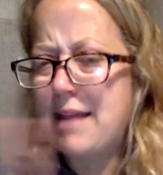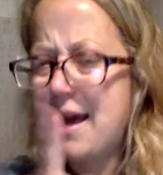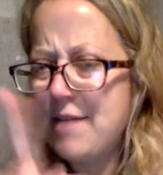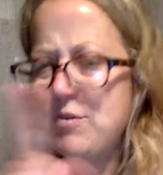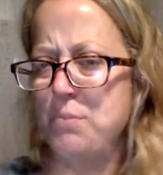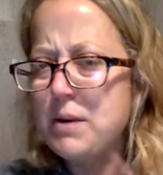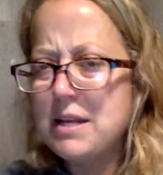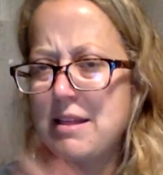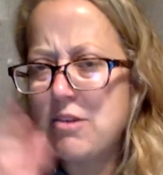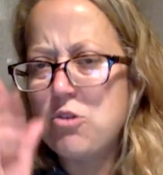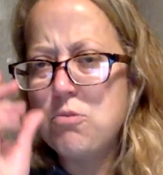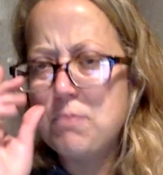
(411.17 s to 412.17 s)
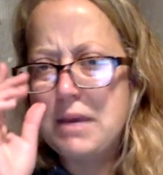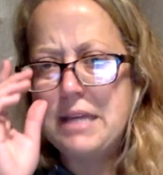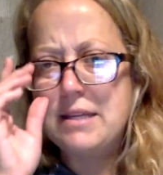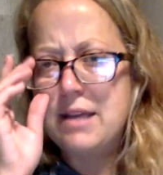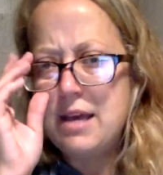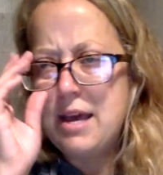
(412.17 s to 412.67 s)
Everybody that you meet,
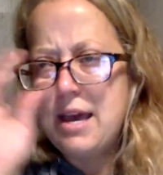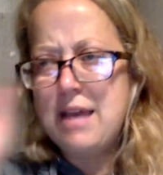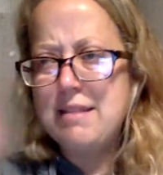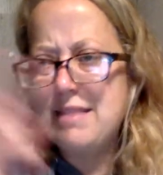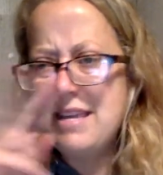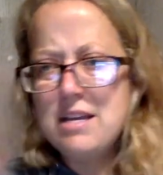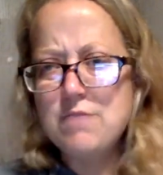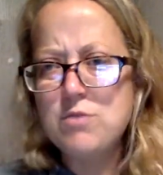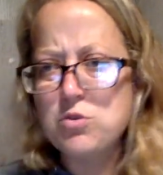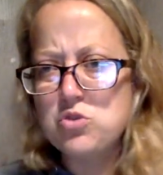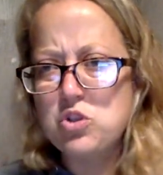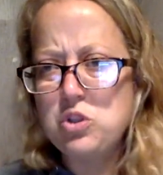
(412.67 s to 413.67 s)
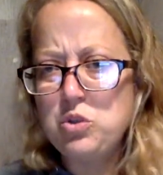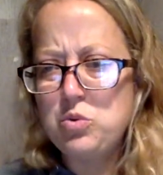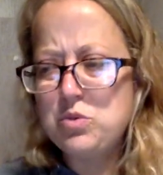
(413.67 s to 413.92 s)
and think of those clues,